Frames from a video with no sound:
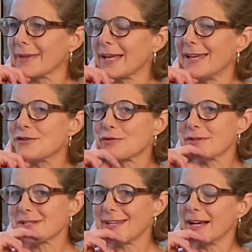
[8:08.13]

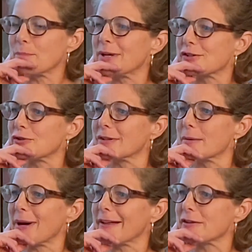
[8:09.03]
Interesting. I'm picturing the
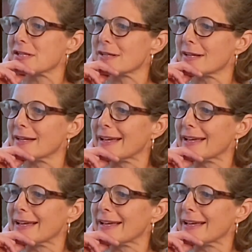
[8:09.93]
policy.